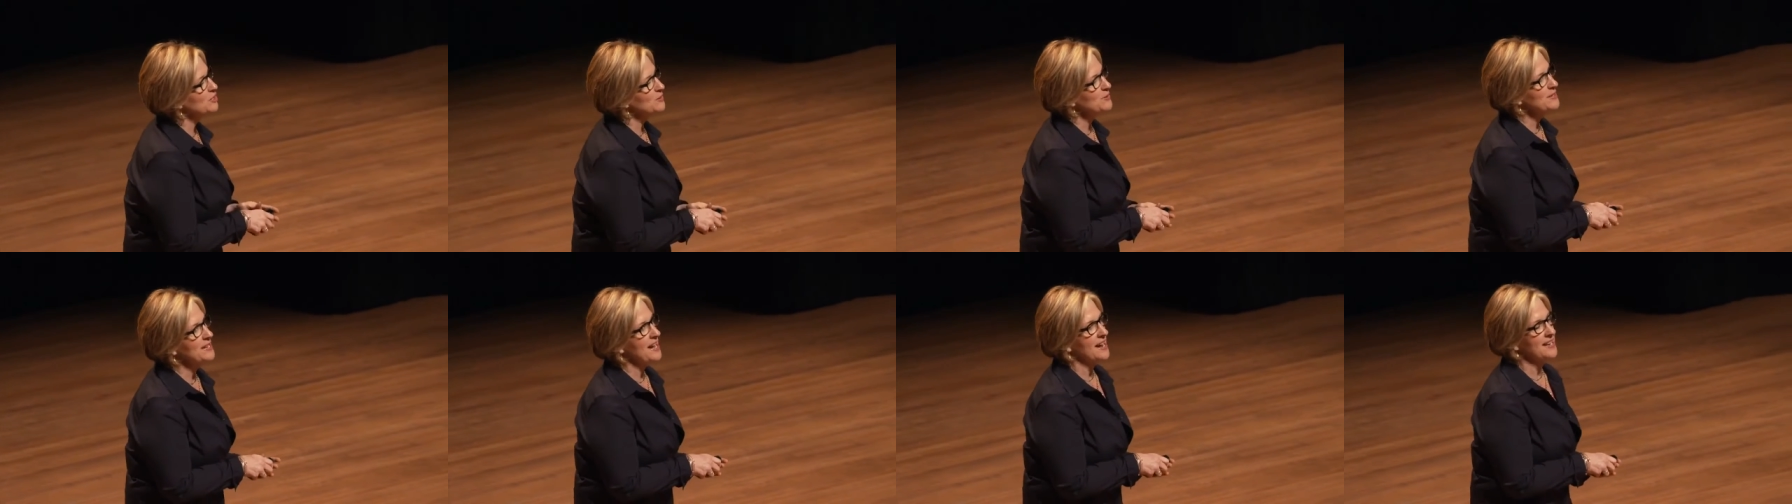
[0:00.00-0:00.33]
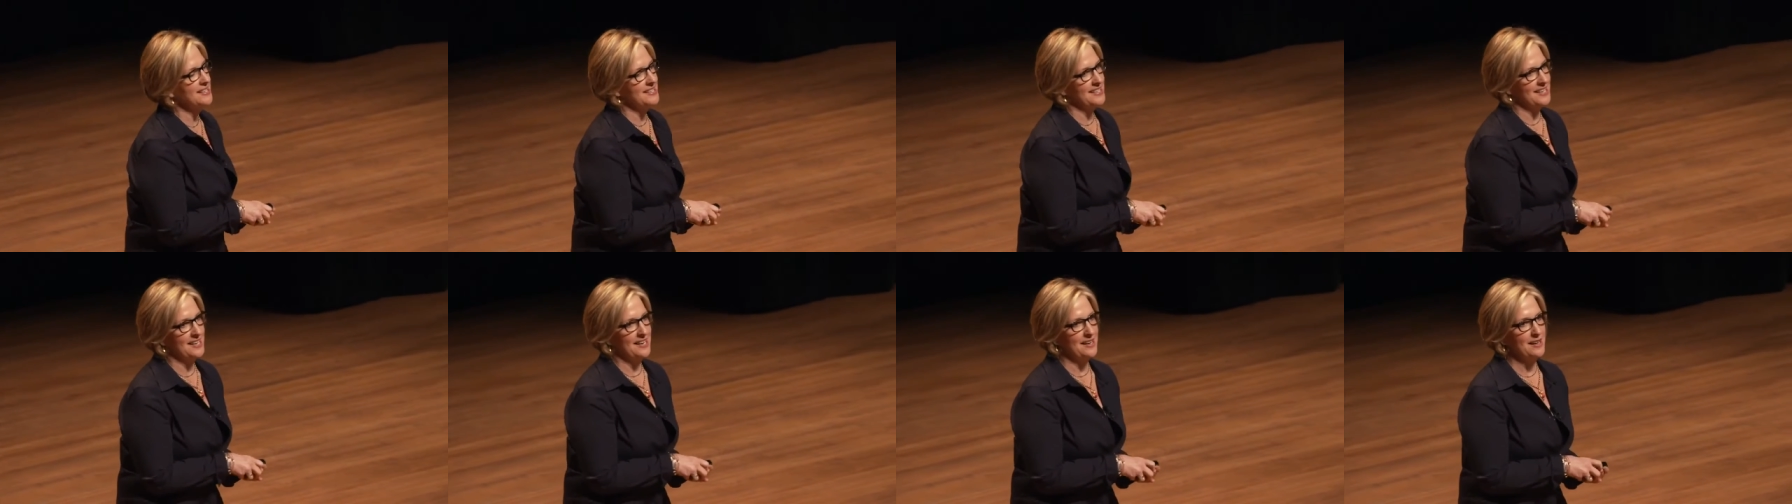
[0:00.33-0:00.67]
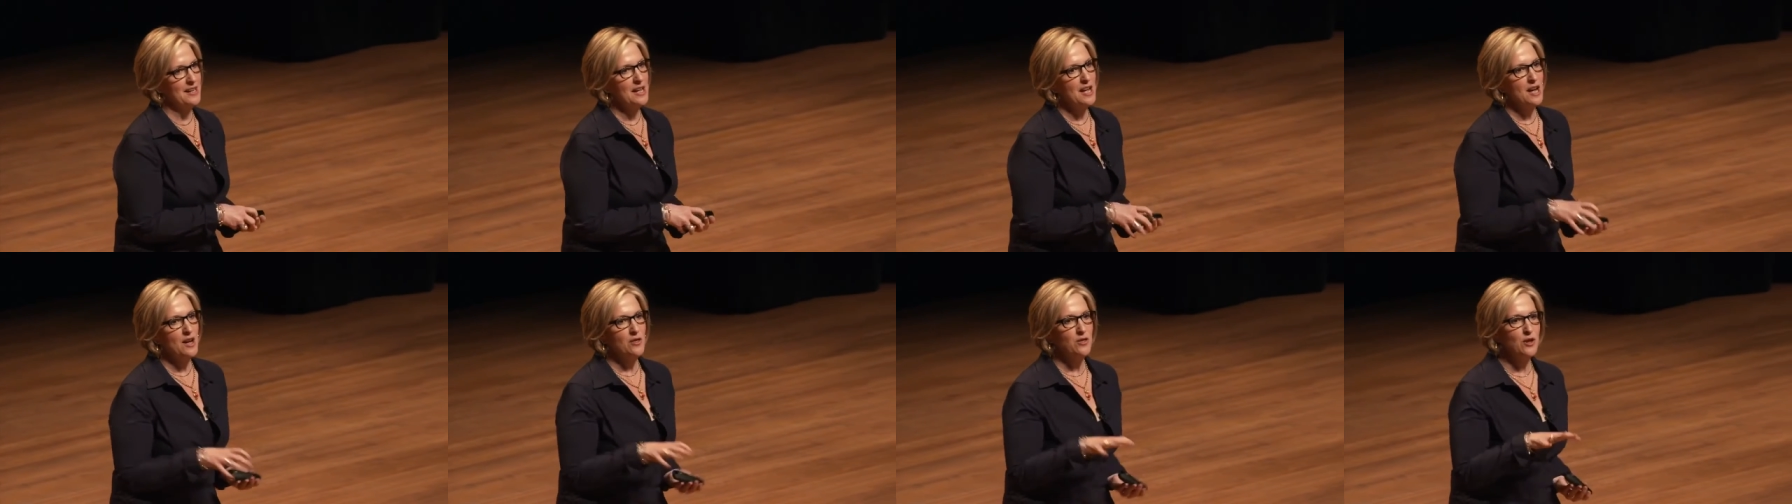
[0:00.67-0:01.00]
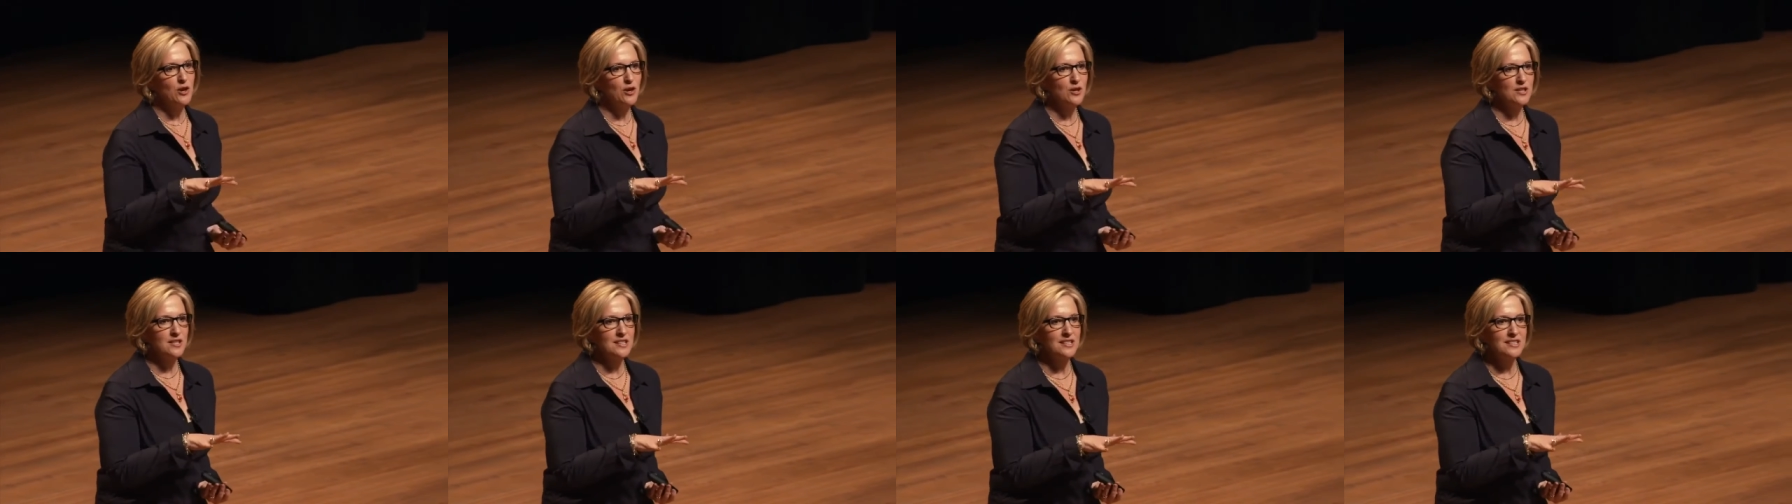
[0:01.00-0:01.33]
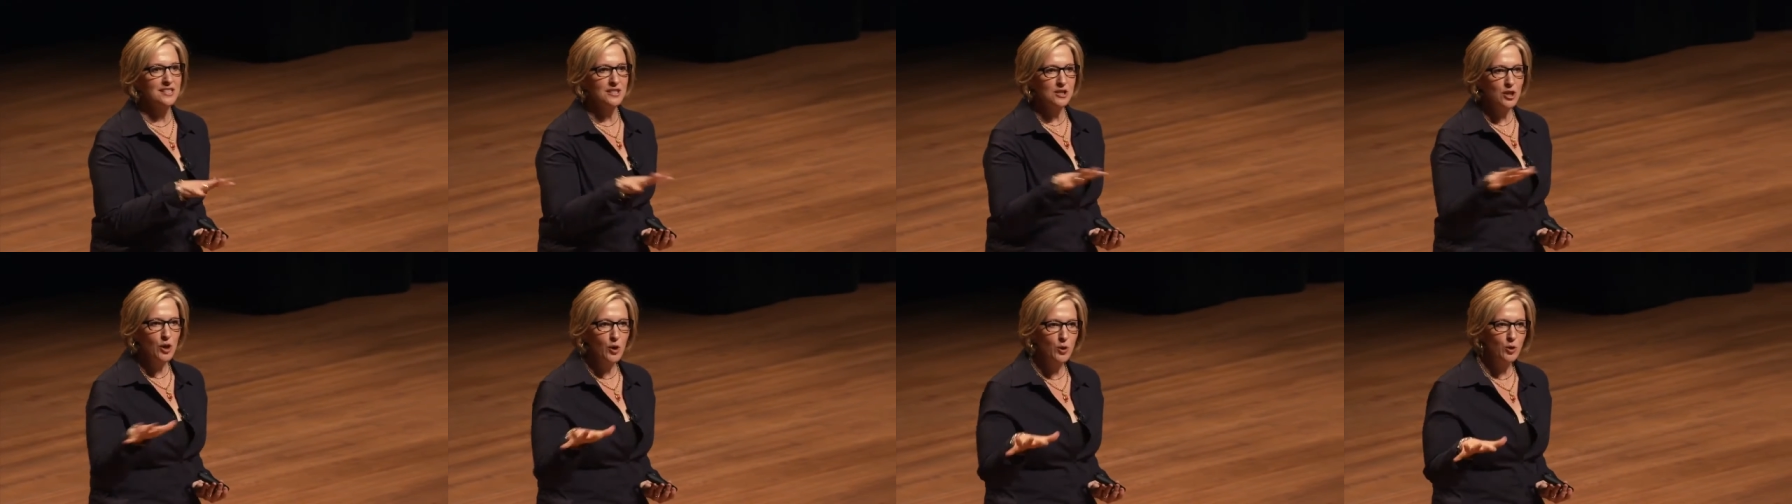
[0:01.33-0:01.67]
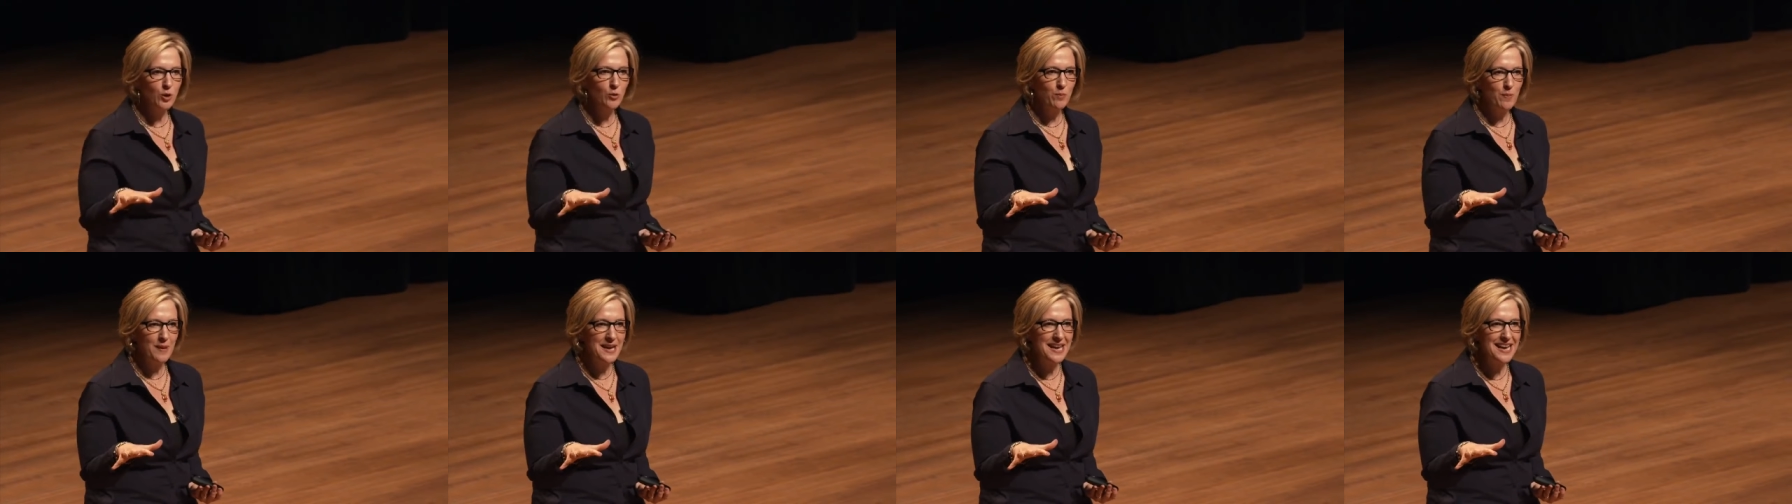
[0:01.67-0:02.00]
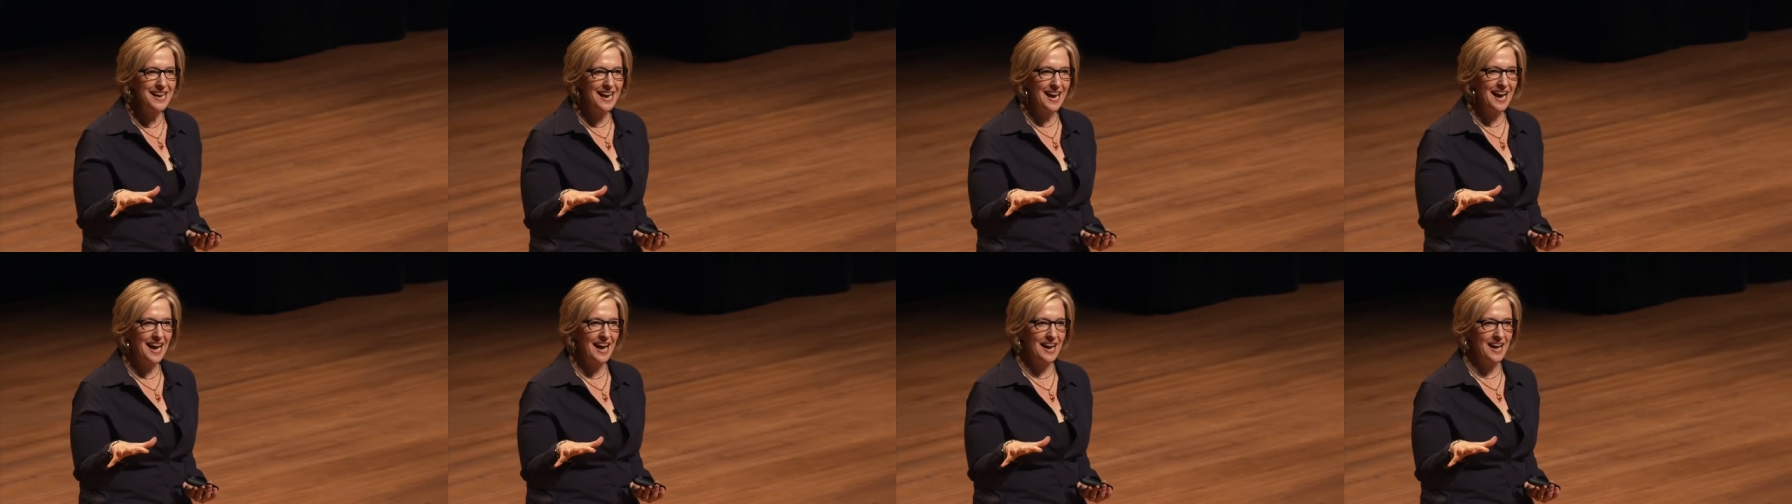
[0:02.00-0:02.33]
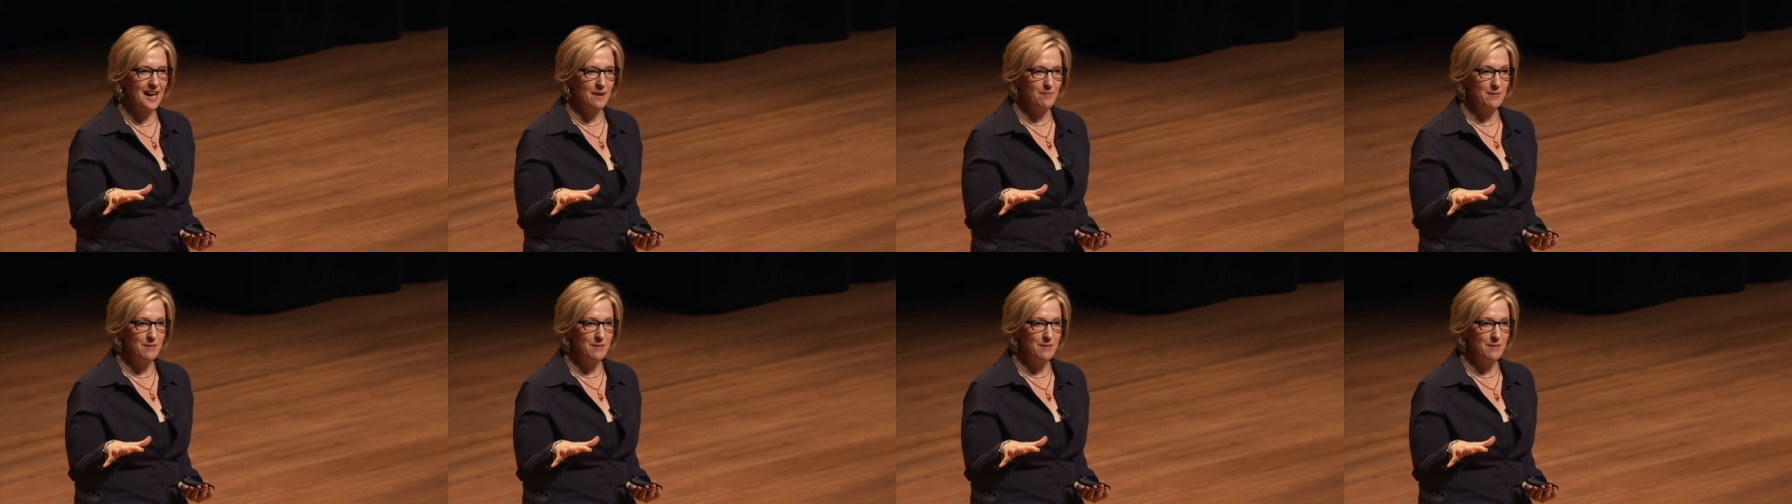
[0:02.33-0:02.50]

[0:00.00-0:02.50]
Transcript: here's the idea. There is a total pink eye